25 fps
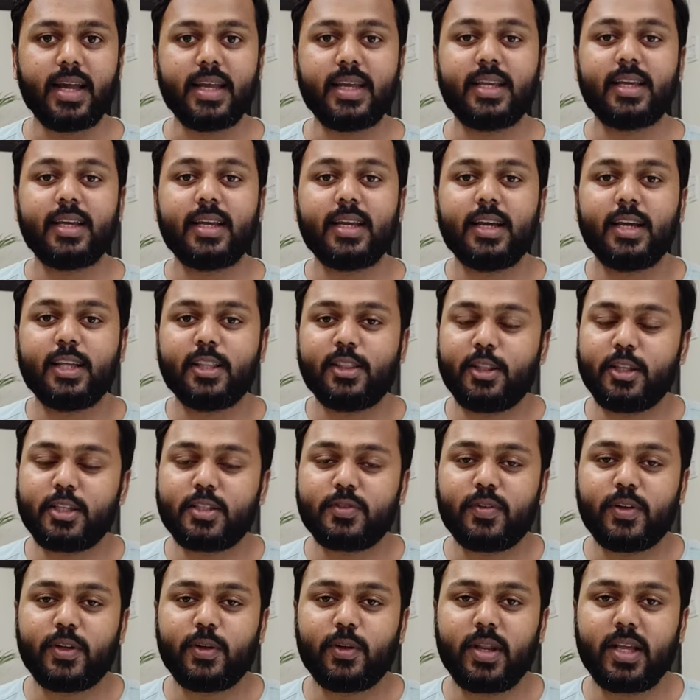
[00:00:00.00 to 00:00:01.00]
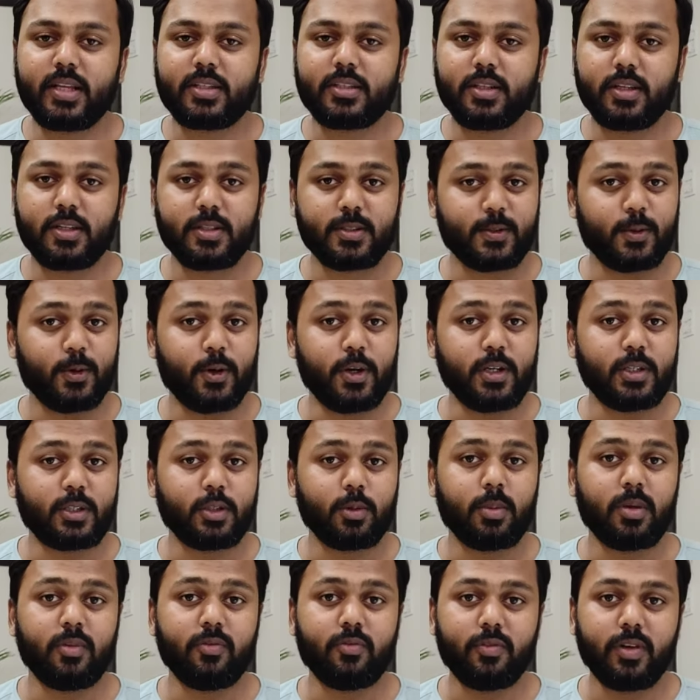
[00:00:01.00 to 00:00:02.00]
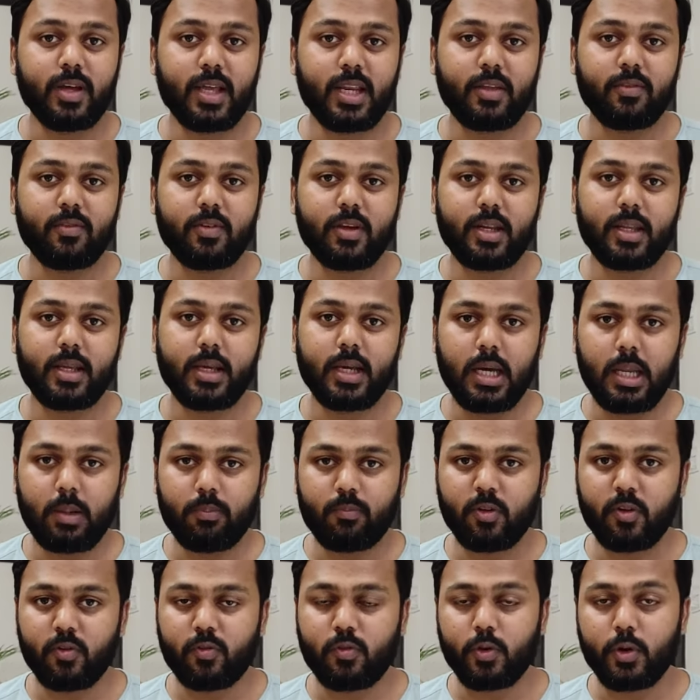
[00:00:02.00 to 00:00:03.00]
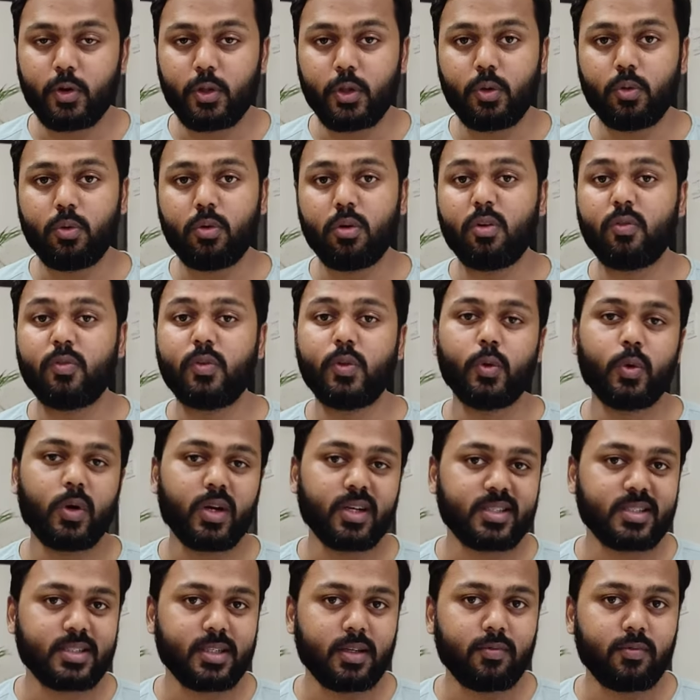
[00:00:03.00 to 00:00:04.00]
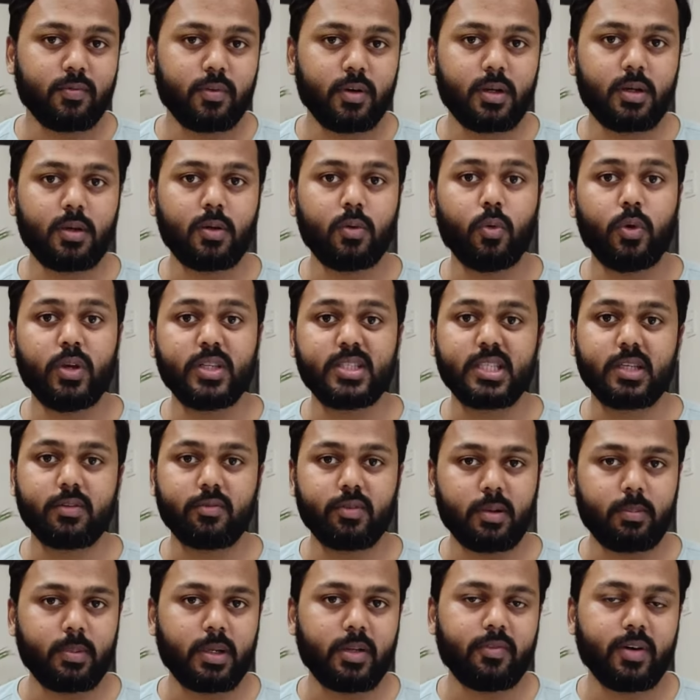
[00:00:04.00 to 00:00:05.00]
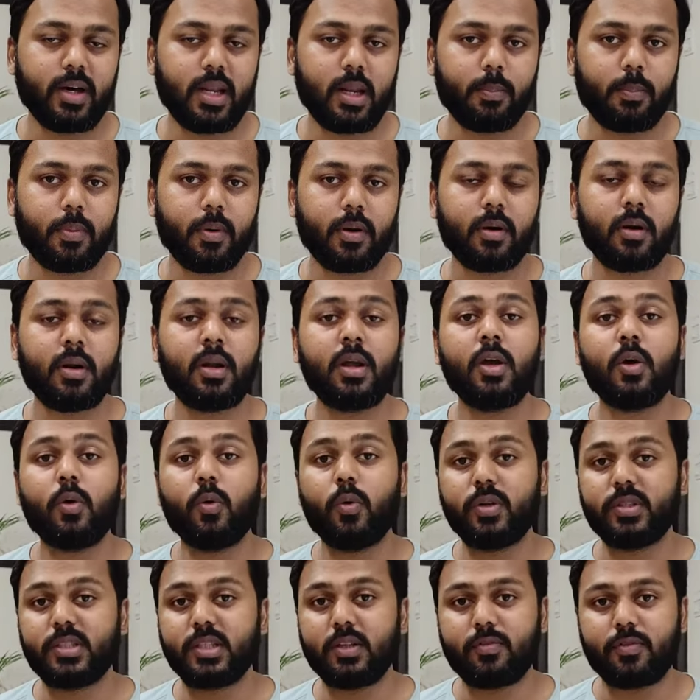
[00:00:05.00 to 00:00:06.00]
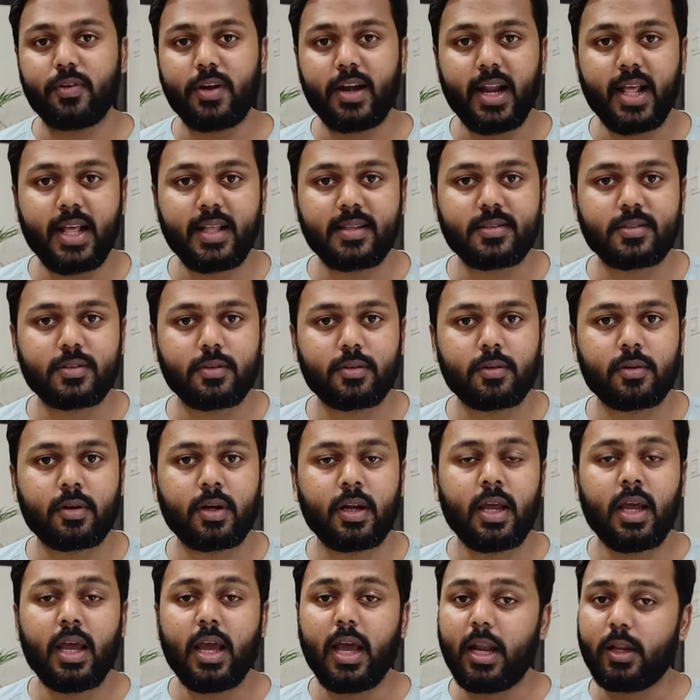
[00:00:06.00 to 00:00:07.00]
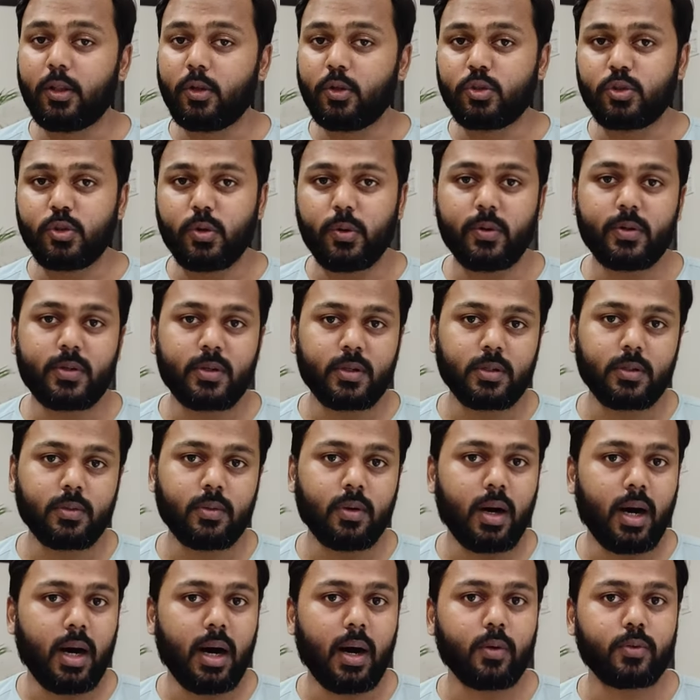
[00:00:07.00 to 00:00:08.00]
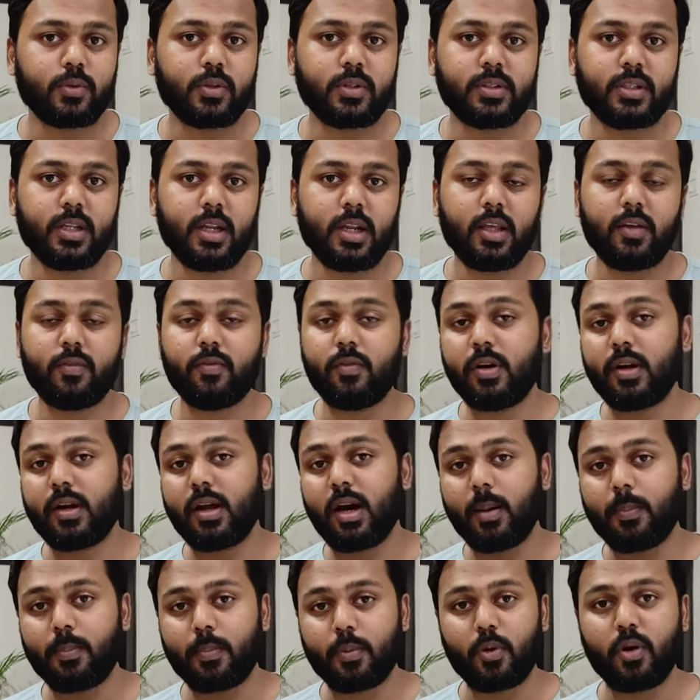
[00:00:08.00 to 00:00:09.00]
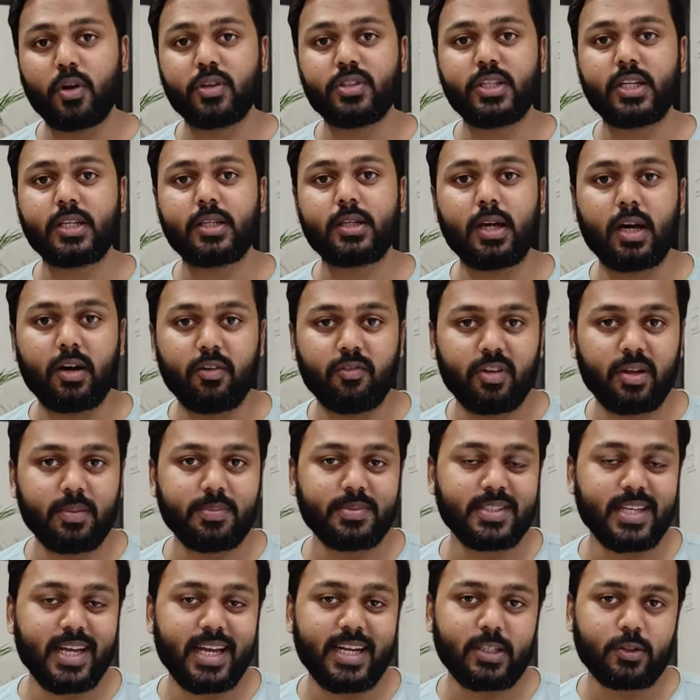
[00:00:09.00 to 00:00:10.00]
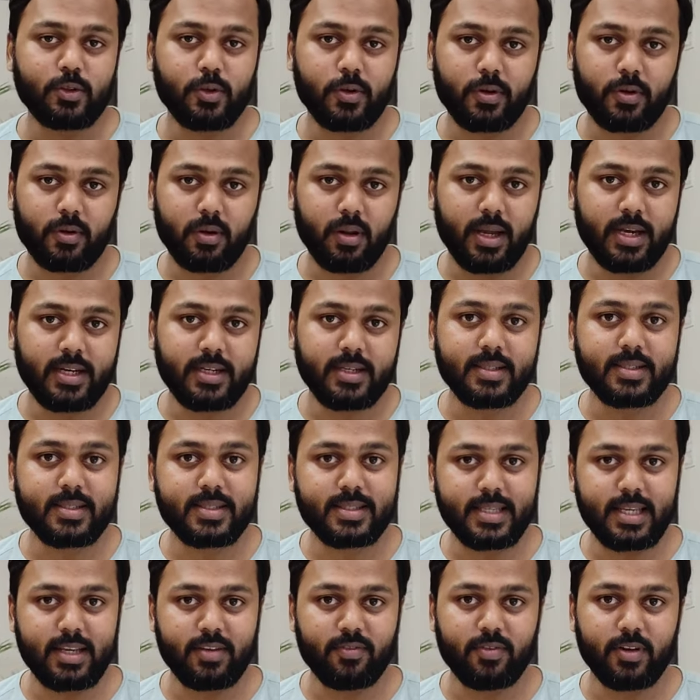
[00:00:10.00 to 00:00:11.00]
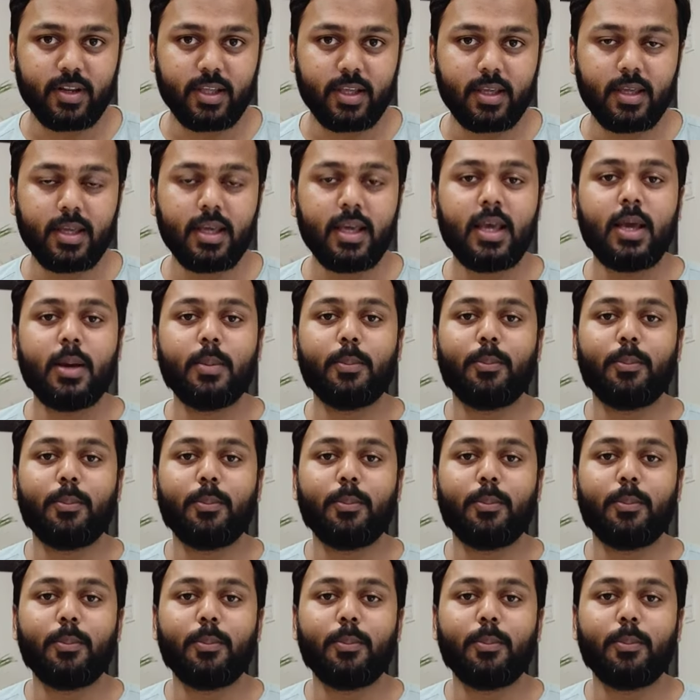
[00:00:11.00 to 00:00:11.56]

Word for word: Hi, this video lecture is going to be very very helpful for you if you are someone who is a web developer, who is a freelancer and you don't know how to deliver a project, a website to a client safely.